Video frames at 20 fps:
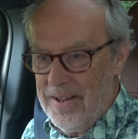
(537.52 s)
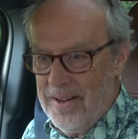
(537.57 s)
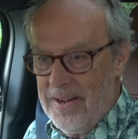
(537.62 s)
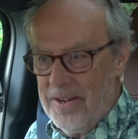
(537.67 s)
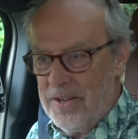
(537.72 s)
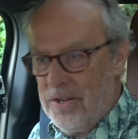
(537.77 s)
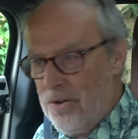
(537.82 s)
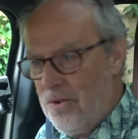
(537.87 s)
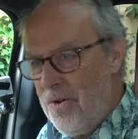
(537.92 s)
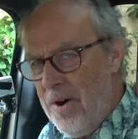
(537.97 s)

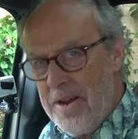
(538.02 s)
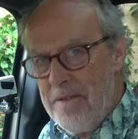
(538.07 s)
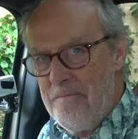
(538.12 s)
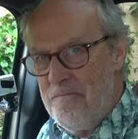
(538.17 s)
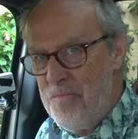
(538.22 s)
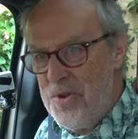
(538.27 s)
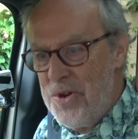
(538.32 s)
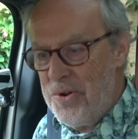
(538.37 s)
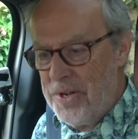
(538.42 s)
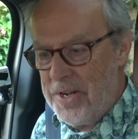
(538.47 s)
It's quite
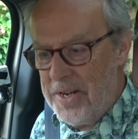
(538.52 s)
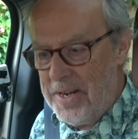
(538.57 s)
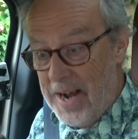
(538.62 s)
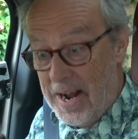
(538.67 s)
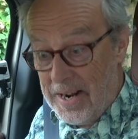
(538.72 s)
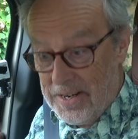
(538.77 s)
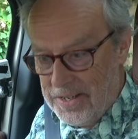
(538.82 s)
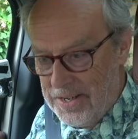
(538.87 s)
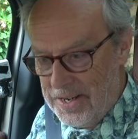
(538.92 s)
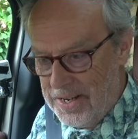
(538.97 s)
muted
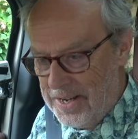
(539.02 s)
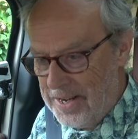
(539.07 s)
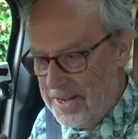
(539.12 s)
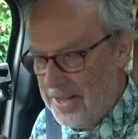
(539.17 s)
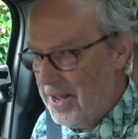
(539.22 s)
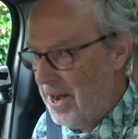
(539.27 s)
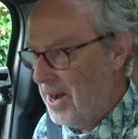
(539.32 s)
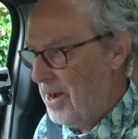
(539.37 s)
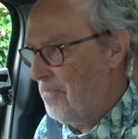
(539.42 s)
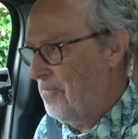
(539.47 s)
actually,
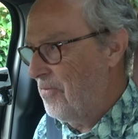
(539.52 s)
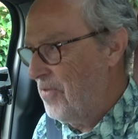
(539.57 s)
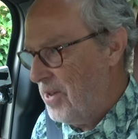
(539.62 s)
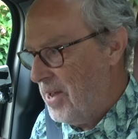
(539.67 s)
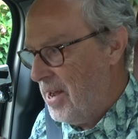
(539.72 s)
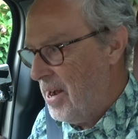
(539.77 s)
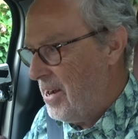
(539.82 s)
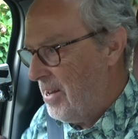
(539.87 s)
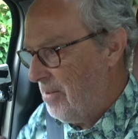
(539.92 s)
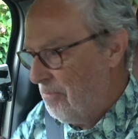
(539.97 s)

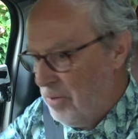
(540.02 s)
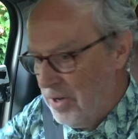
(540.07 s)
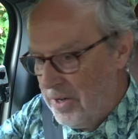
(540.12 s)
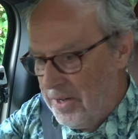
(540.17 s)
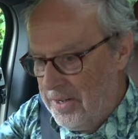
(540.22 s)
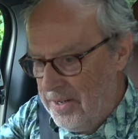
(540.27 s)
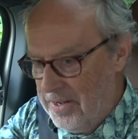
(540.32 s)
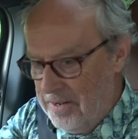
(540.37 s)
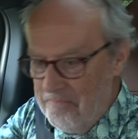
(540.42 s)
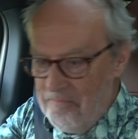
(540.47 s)
V8, but
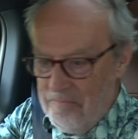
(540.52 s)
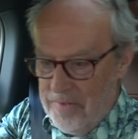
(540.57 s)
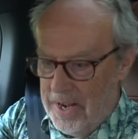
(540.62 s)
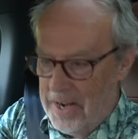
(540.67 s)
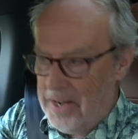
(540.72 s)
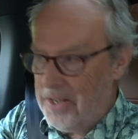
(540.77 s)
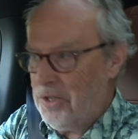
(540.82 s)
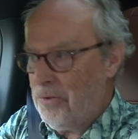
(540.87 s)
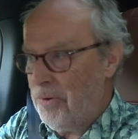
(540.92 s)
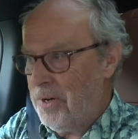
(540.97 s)
yeah,
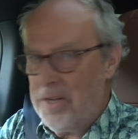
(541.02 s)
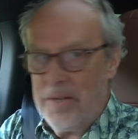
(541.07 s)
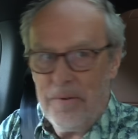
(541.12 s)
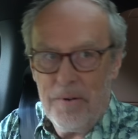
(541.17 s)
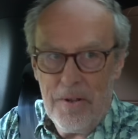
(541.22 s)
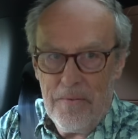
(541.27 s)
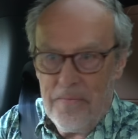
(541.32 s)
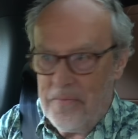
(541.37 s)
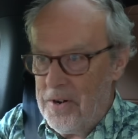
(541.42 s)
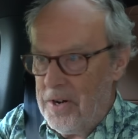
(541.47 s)
it's
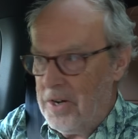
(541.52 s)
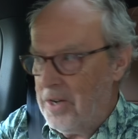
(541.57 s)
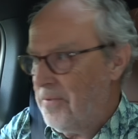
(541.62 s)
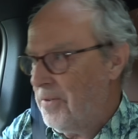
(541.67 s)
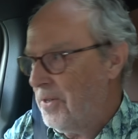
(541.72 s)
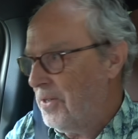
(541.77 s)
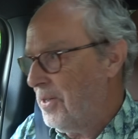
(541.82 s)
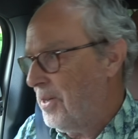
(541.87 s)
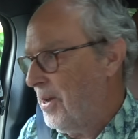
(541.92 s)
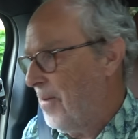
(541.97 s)
2025,
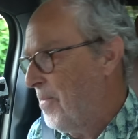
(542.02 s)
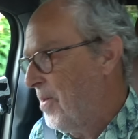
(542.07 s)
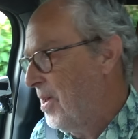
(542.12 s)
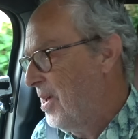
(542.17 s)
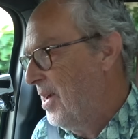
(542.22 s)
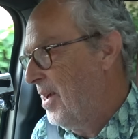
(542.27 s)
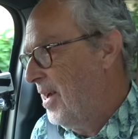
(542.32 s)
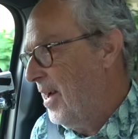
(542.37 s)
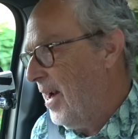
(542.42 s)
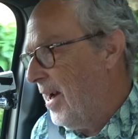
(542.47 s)
isn't it?
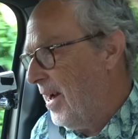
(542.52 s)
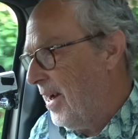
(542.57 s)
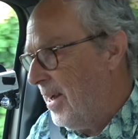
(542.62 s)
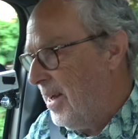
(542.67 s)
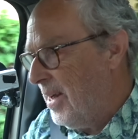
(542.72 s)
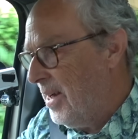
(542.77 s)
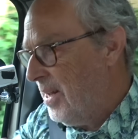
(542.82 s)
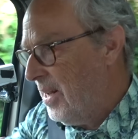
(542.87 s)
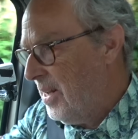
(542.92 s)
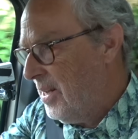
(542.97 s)

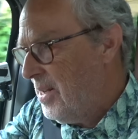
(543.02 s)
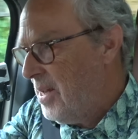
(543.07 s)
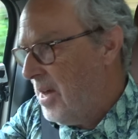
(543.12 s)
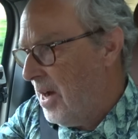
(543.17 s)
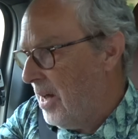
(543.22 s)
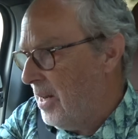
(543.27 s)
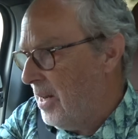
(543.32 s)
And yeah,